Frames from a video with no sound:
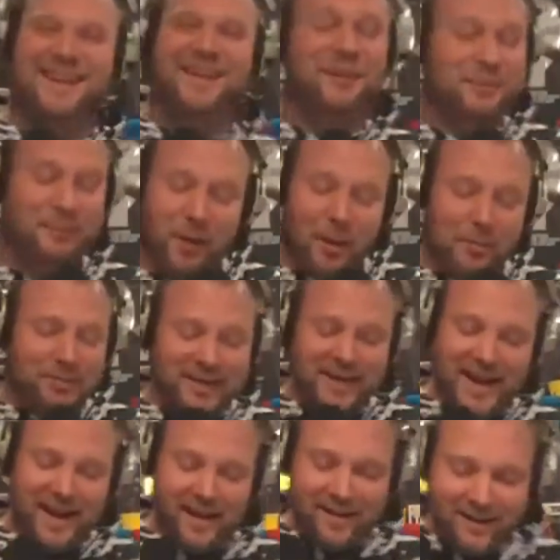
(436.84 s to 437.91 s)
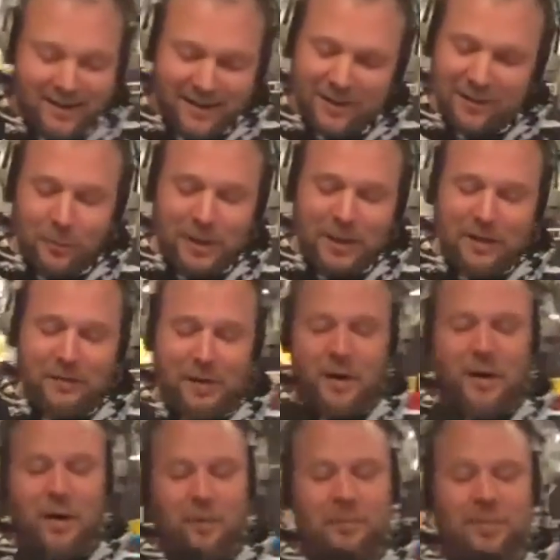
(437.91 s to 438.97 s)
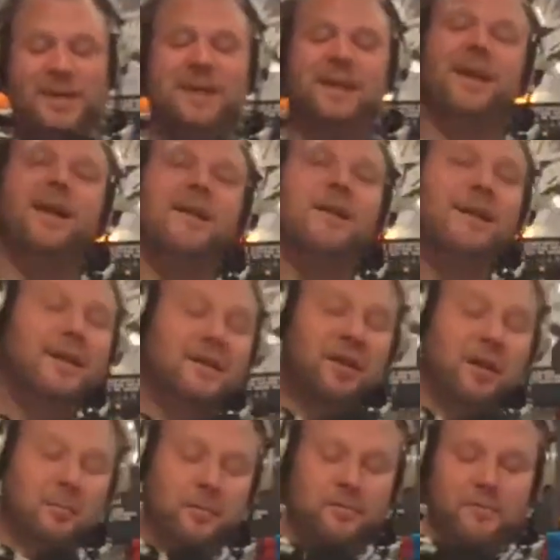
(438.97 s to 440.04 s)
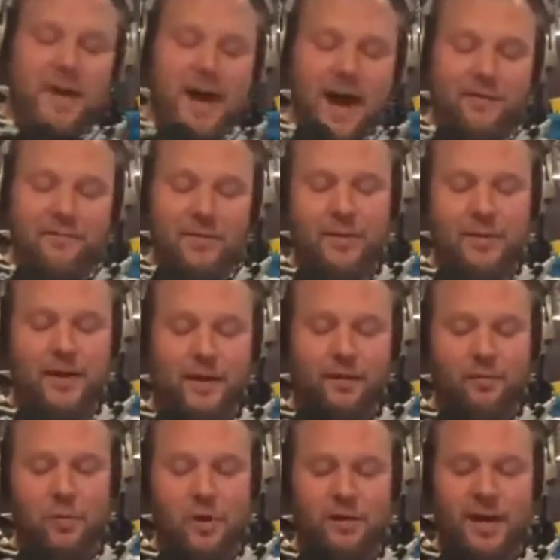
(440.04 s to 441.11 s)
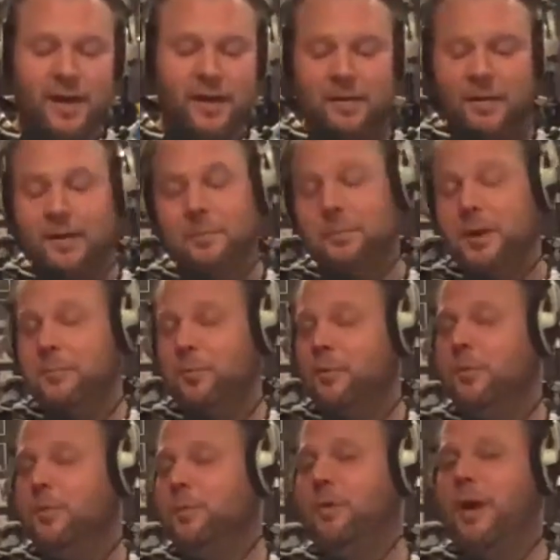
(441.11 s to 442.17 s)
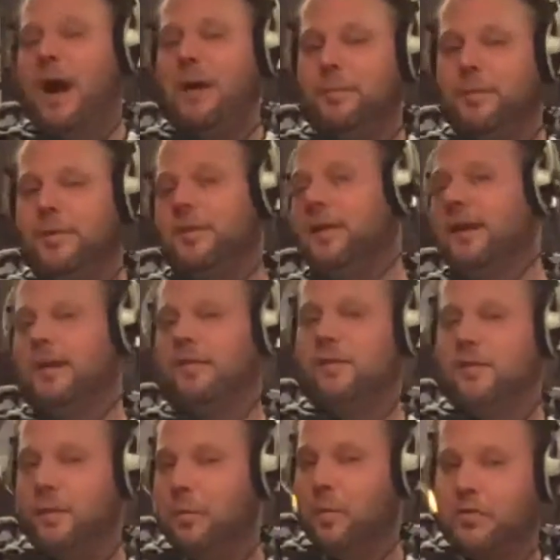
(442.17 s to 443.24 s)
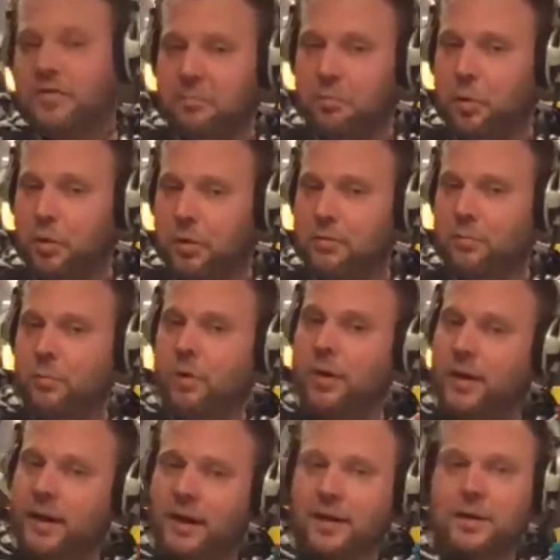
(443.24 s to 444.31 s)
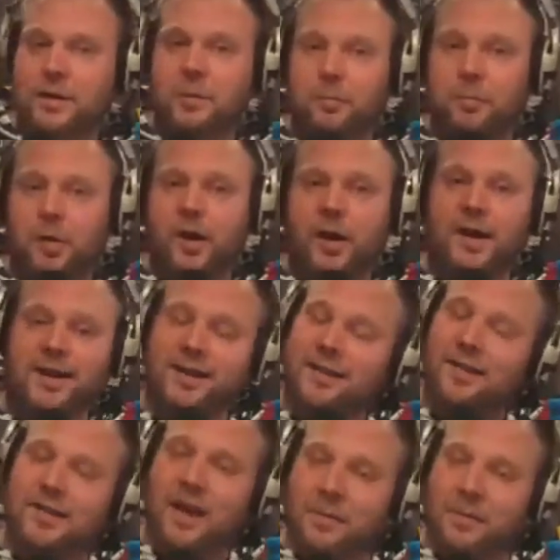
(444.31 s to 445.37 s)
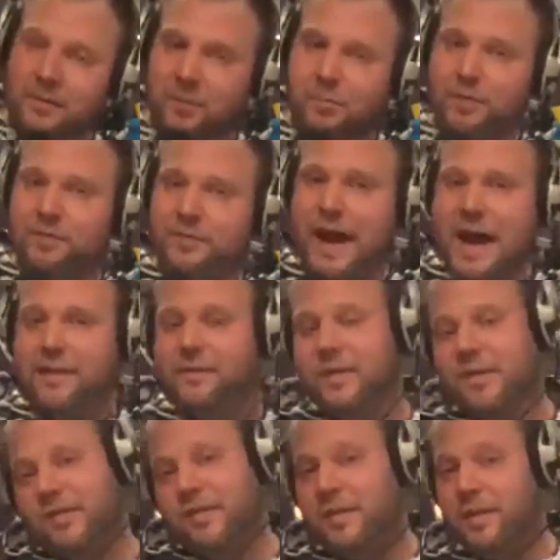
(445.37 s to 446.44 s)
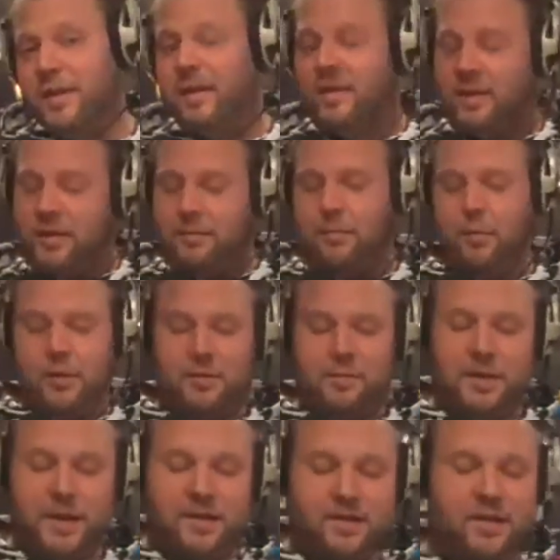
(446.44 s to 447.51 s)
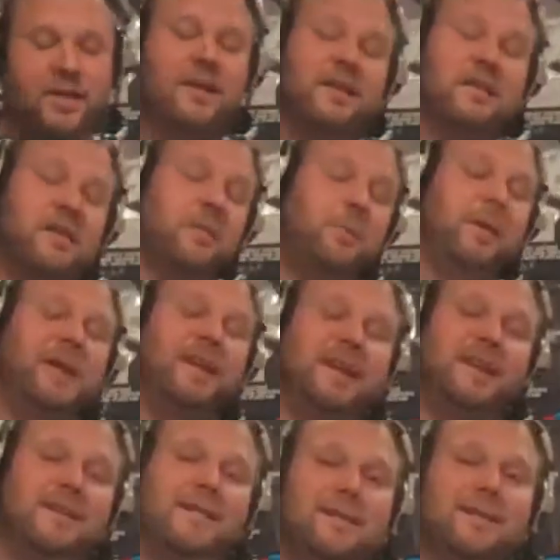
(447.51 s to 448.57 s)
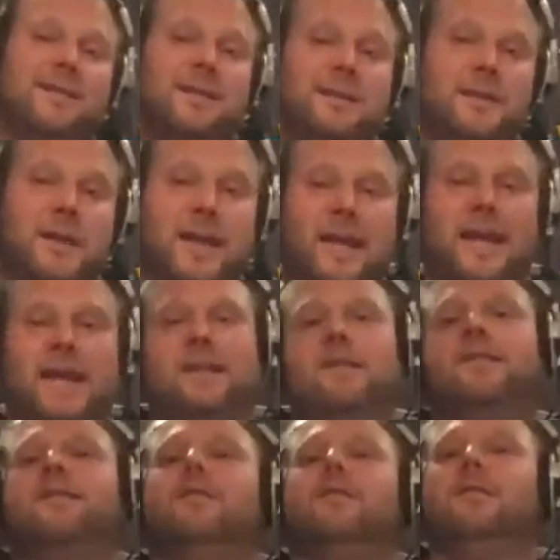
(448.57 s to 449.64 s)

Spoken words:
We've all been there. We have all been there. Number 5, I think, is one that people would probably think is the most important one, but it's step number 5. It's an important piece. Spinning the hits.